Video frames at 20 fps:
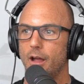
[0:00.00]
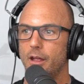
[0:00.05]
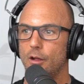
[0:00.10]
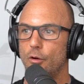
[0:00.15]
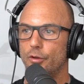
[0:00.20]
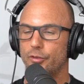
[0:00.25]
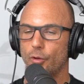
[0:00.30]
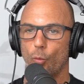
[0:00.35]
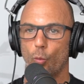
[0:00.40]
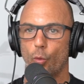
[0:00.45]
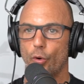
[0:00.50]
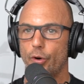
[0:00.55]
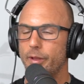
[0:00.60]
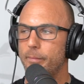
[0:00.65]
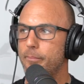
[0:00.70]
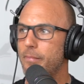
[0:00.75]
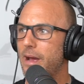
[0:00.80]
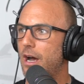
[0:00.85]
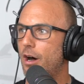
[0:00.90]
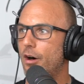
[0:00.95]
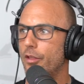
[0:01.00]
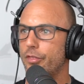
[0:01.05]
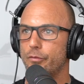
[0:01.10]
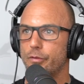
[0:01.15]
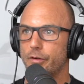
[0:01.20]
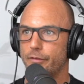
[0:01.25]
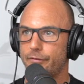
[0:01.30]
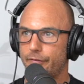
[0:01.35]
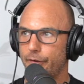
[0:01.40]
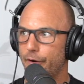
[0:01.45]
It was a word of mouth
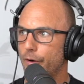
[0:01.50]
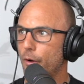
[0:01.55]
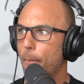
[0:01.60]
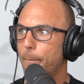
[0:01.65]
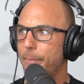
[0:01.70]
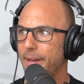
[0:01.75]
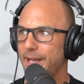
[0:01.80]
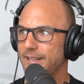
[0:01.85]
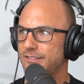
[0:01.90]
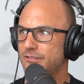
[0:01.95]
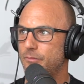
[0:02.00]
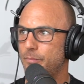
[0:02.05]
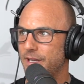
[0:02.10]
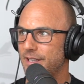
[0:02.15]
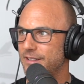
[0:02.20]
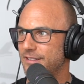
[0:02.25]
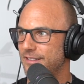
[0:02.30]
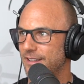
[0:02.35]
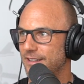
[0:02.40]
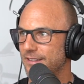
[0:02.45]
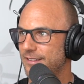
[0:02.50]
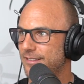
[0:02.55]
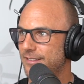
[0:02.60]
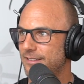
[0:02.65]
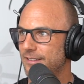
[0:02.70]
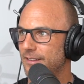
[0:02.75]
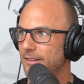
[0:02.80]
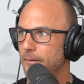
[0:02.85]
referral based business